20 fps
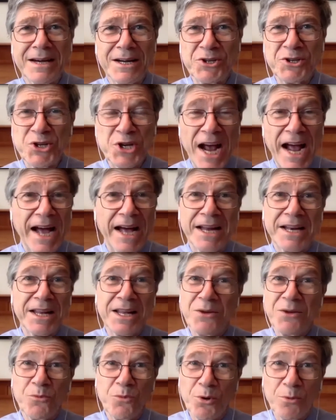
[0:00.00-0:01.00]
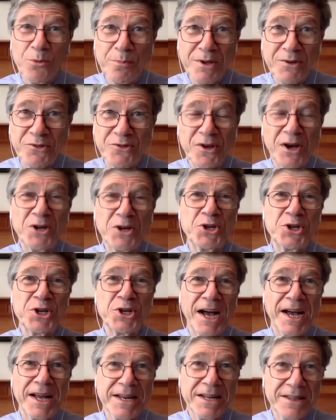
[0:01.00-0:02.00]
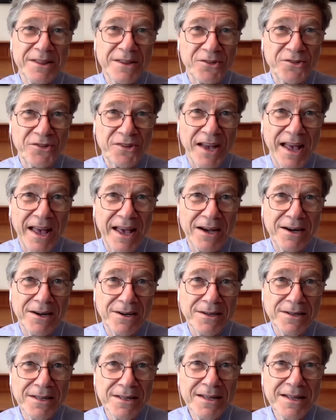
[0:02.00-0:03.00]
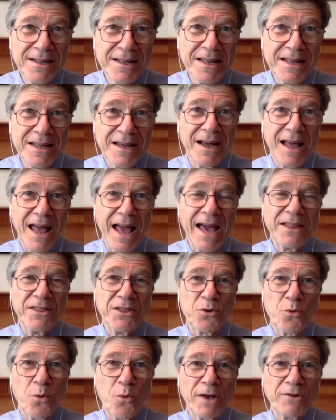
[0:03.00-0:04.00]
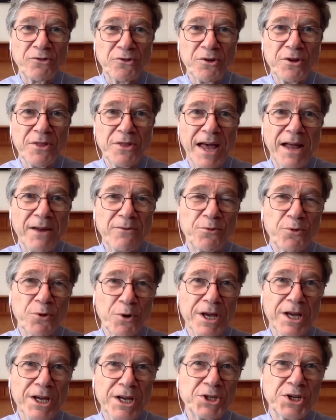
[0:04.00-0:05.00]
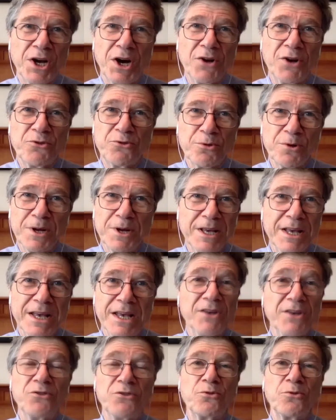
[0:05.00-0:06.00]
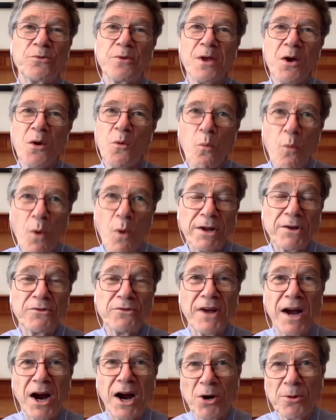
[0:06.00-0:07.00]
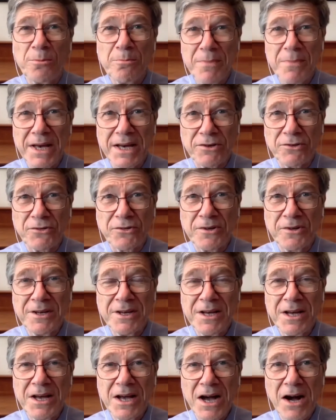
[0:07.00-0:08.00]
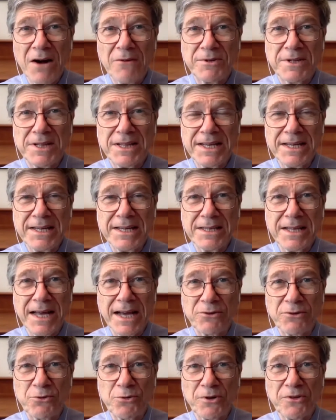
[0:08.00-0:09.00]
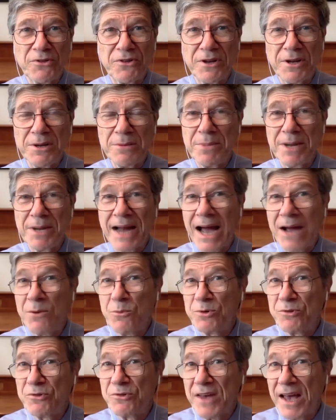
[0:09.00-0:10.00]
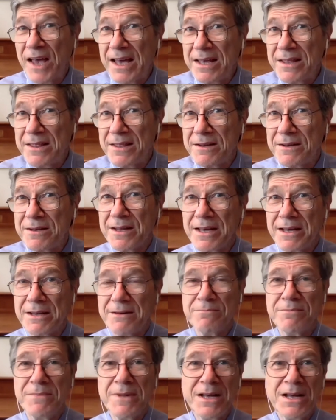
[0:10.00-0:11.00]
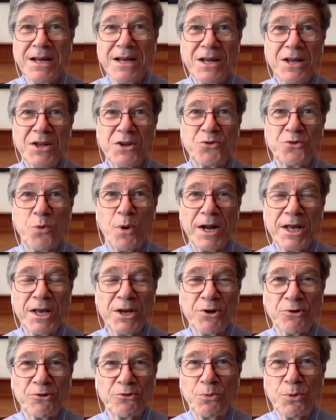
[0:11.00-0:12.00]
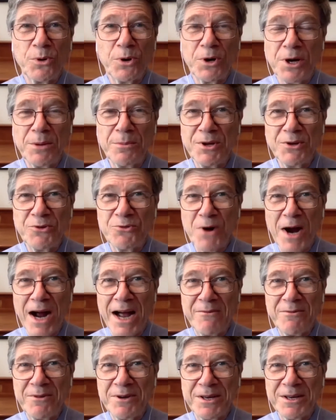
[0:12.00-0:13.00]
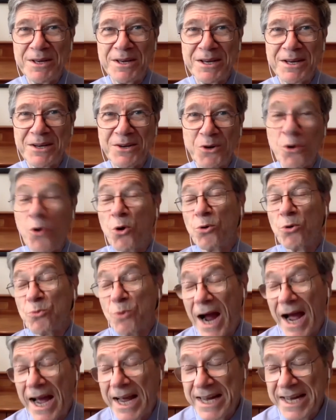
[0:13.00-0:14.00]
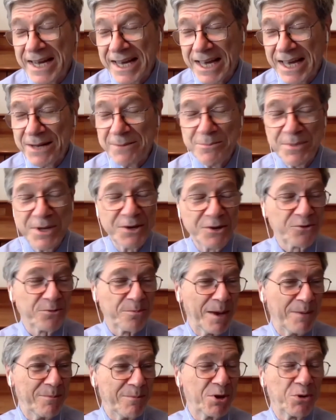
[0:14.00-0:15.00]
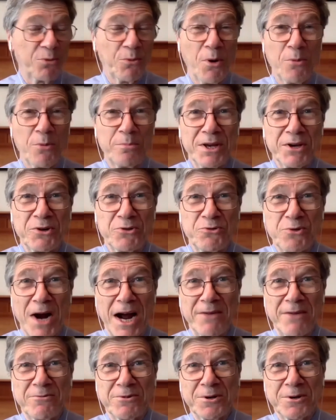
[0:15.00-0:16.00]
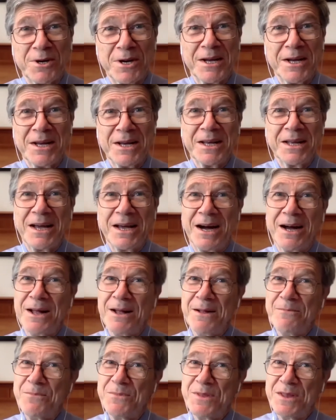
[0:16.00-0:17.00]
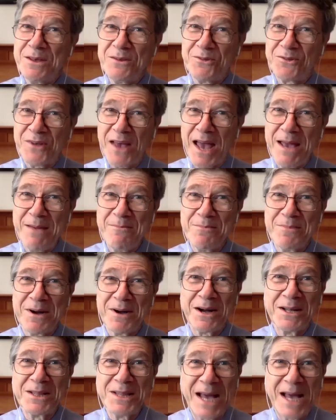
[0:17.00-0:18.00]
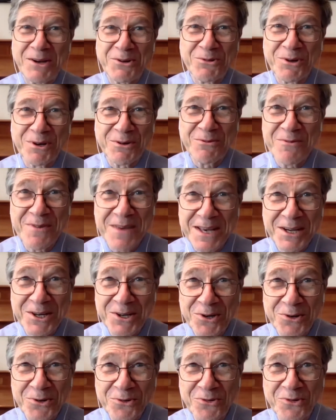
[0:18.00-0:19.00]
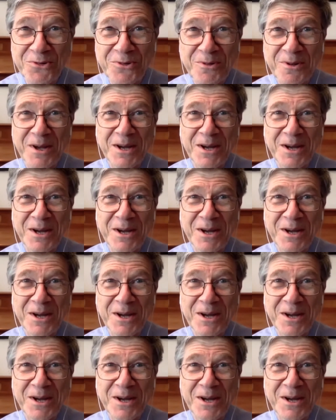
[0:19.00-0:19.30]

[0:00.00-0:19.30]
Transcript: Chad, it will be sunshine in the Sahel. And the question then for each country is, what is our mix of clean electricity? But I would say that in 20 years, we're going to be driving or riding in, because maybe there won't be a driver, the same electric vehicles.